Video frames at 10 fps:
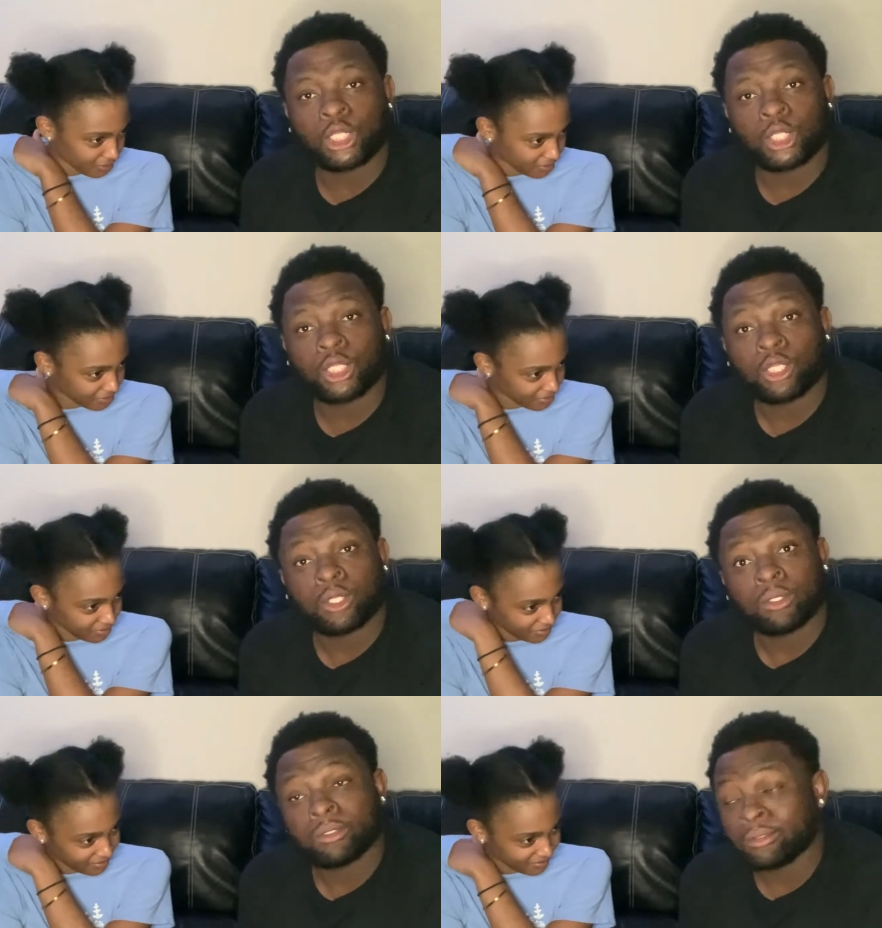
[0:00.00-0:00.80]

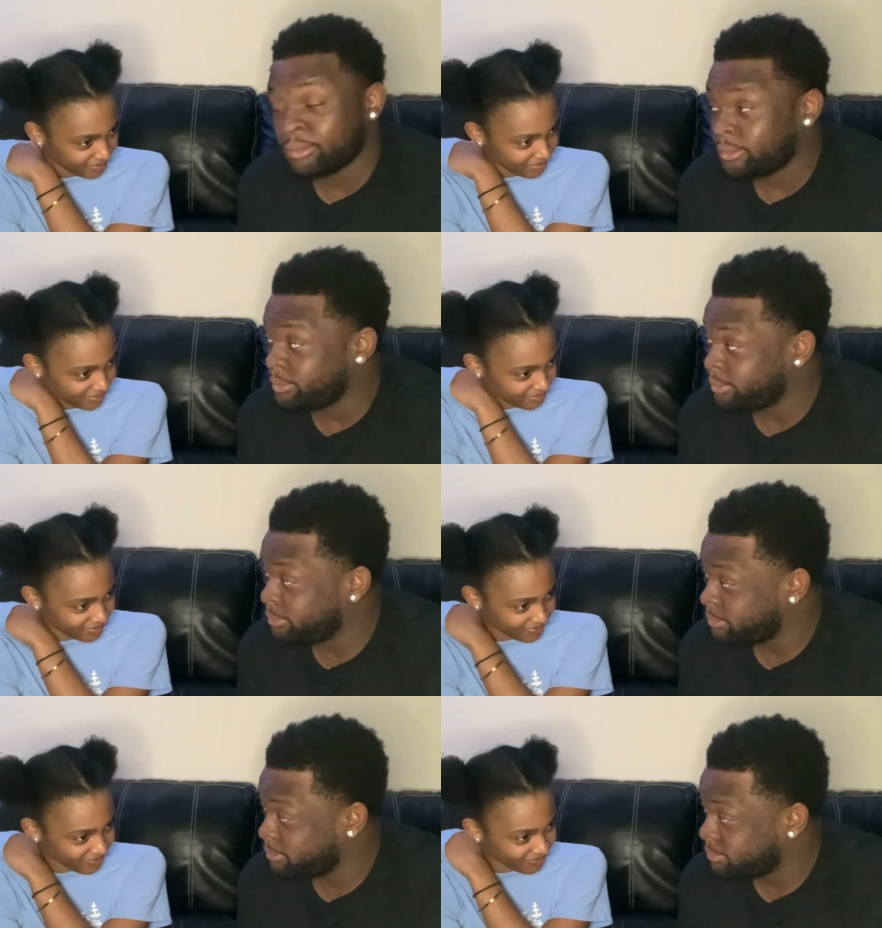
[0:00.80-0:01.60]

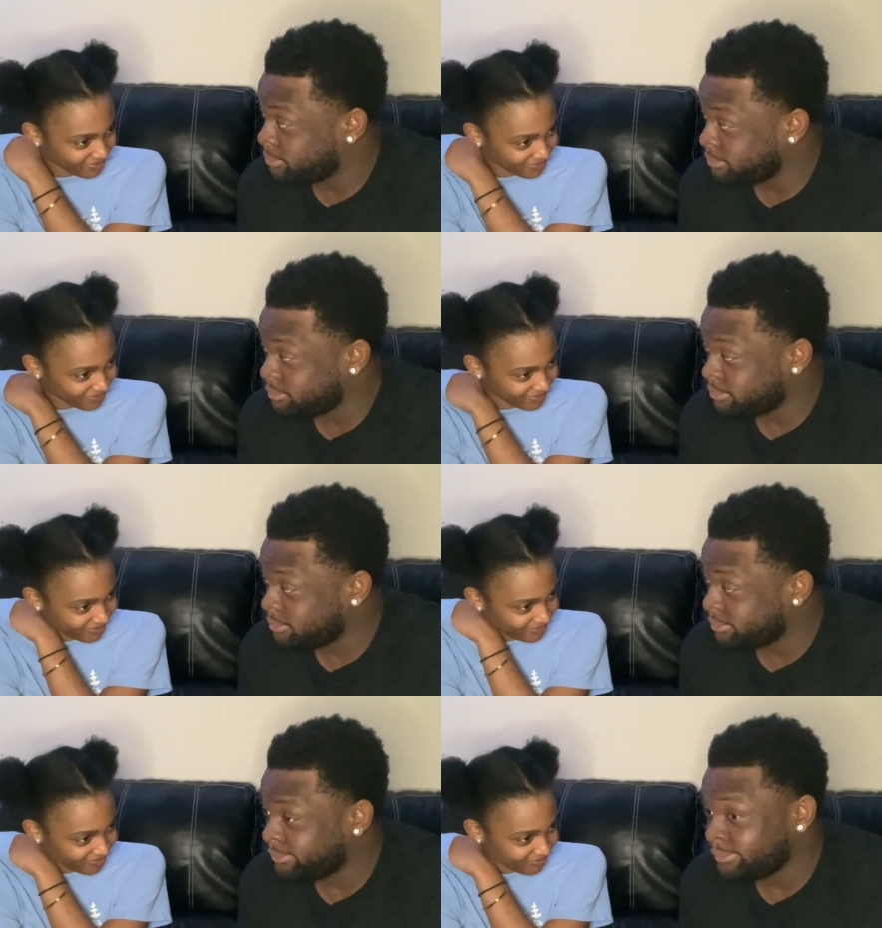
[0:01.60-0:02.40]

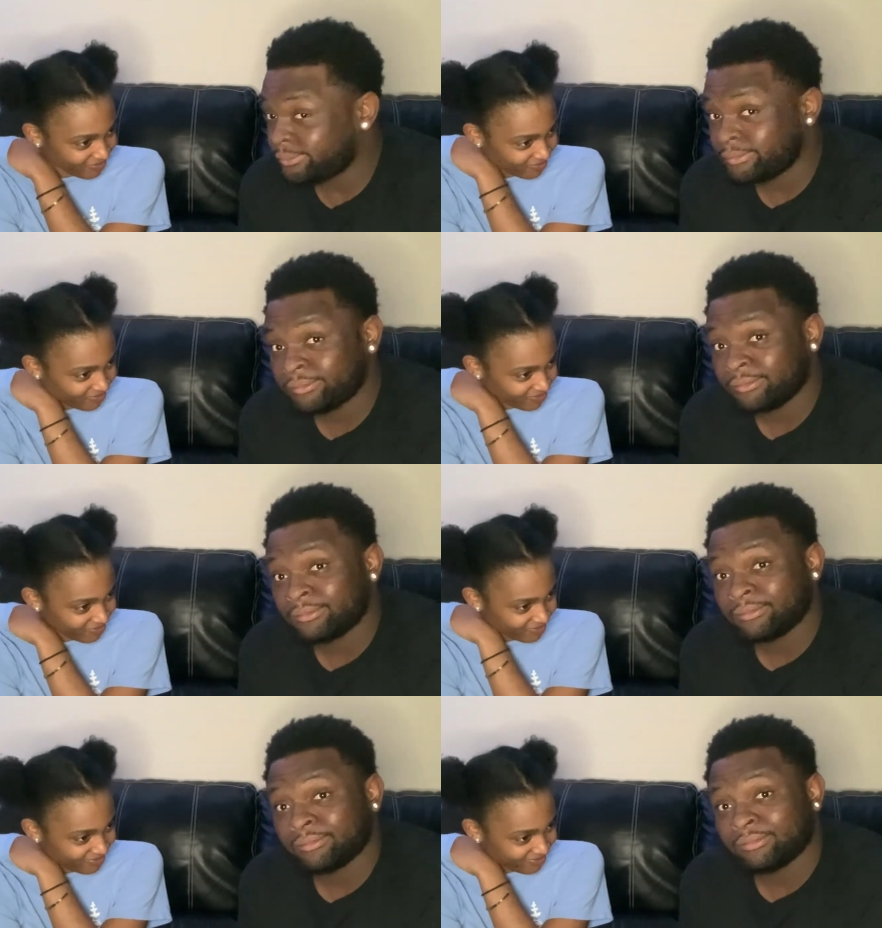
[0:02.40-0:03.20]

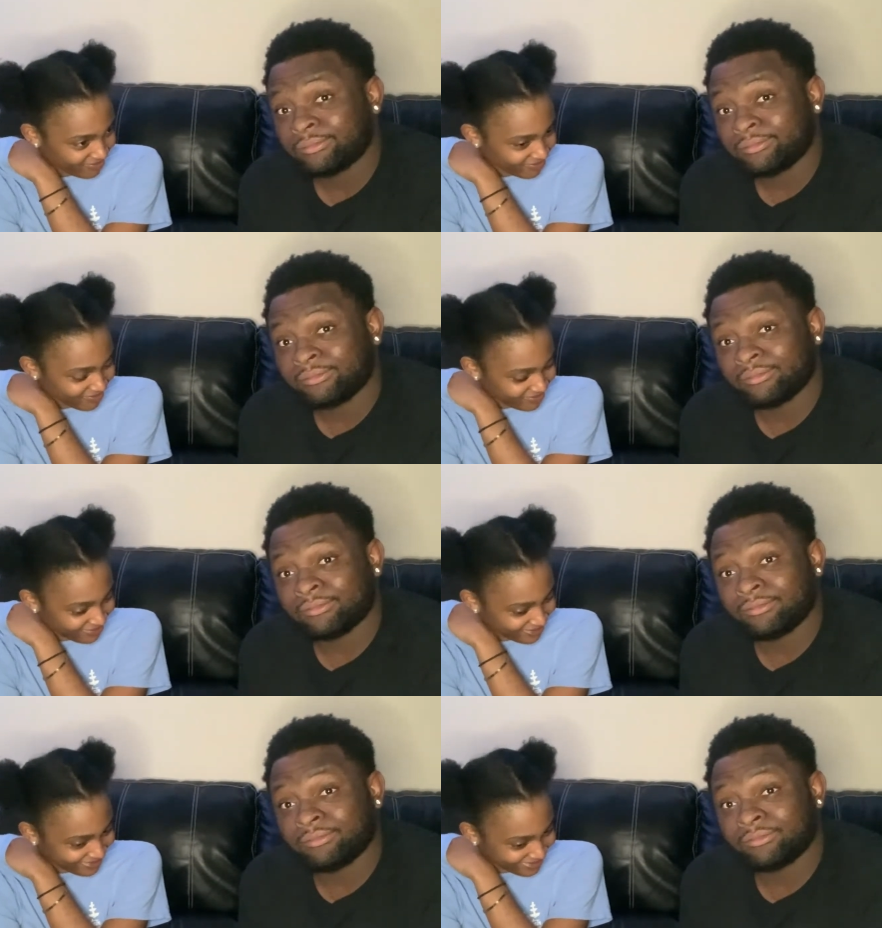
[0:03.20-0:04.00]

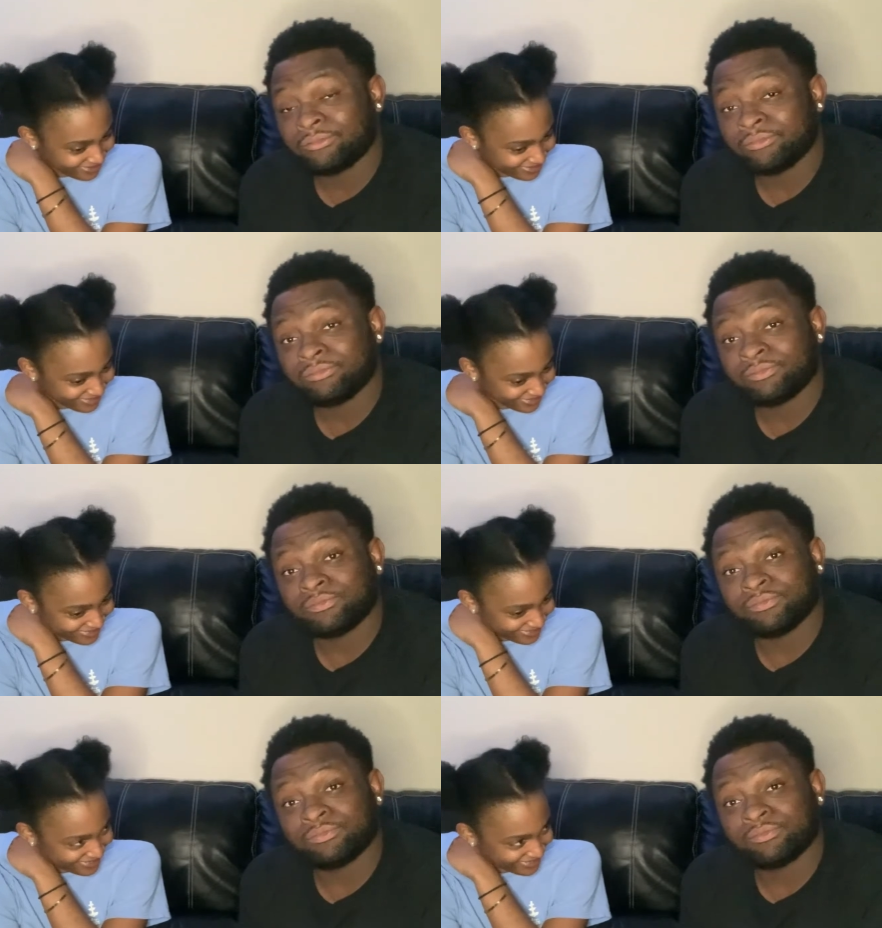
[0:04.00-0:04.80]

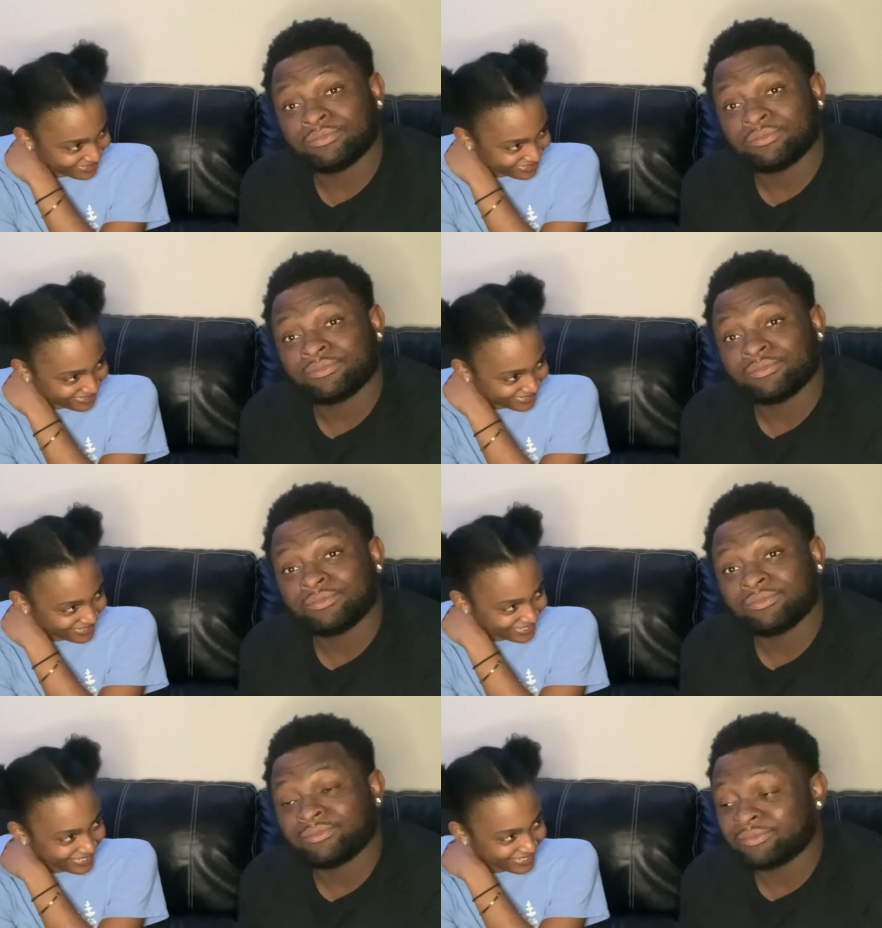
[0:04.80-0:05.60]

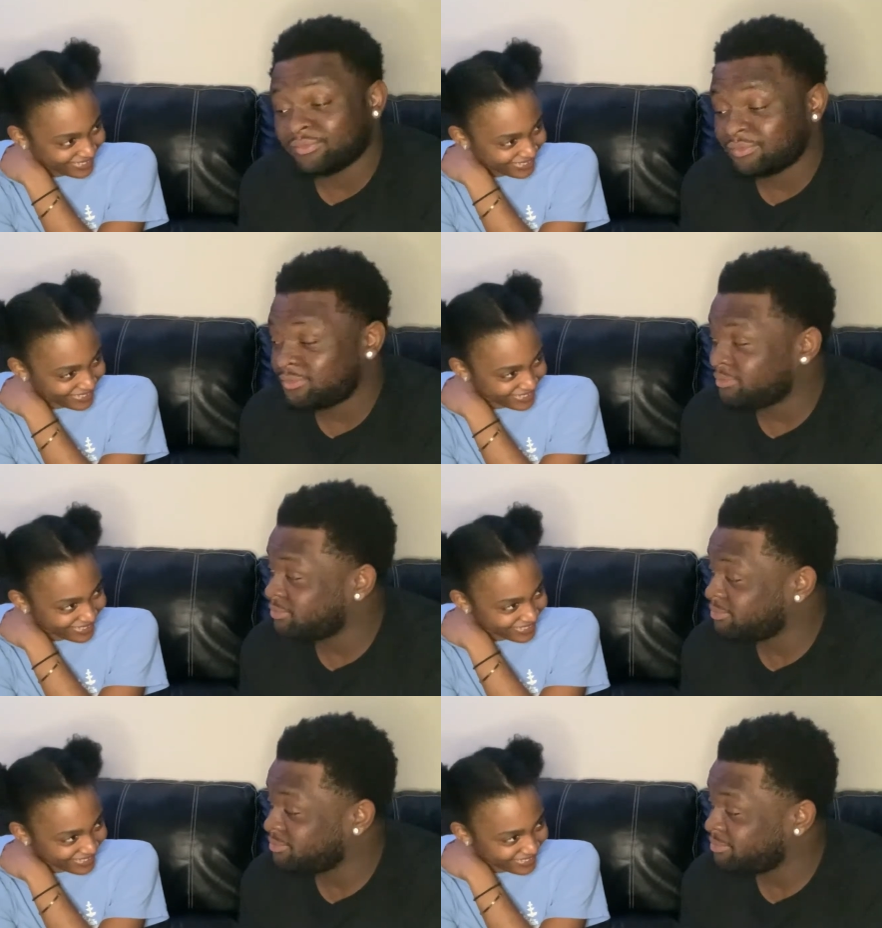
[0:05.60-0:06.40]

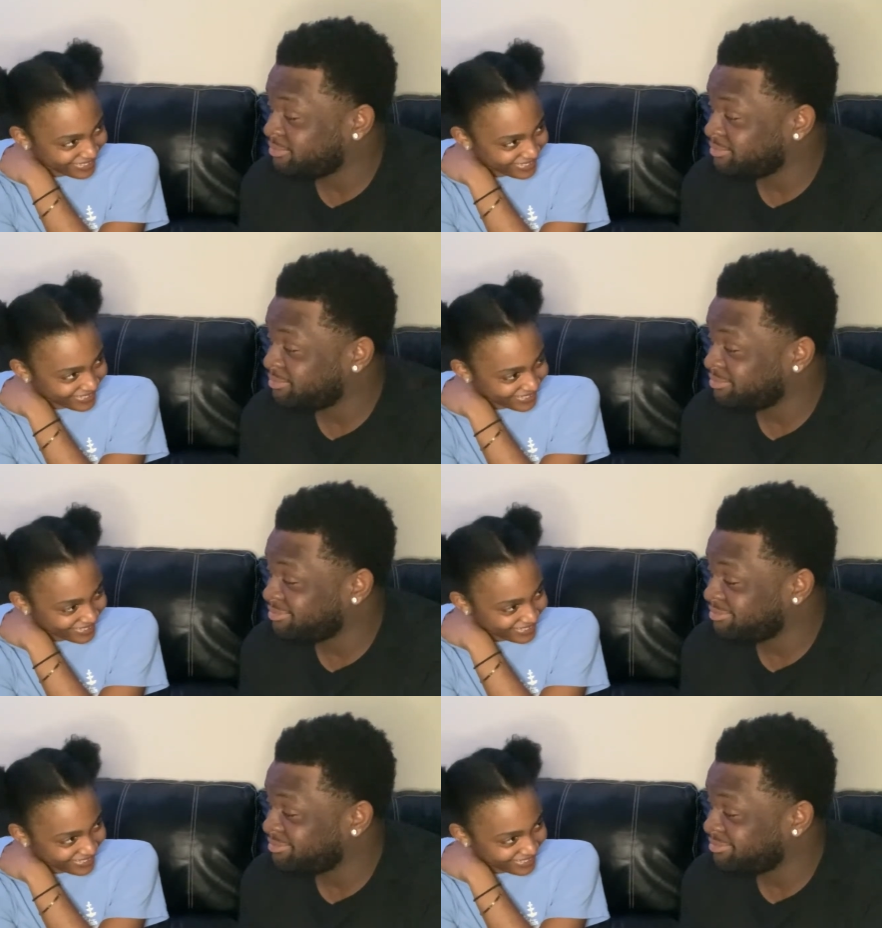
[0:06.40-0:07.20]

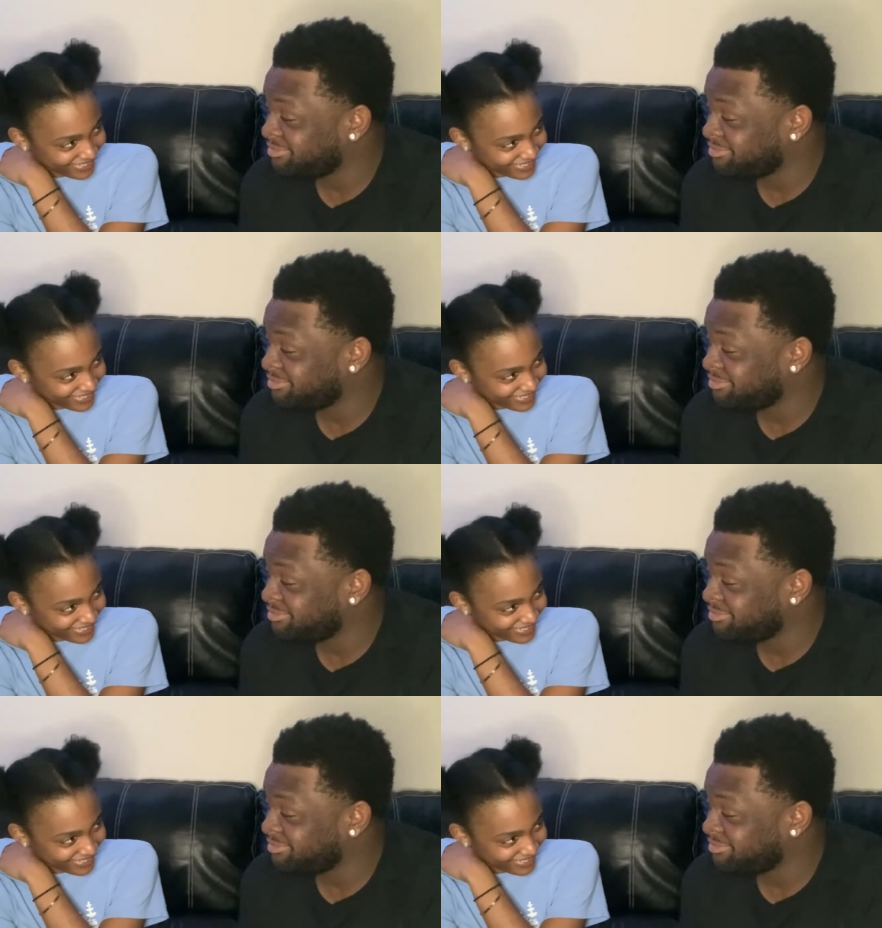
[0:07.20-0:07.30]
(no one is talking)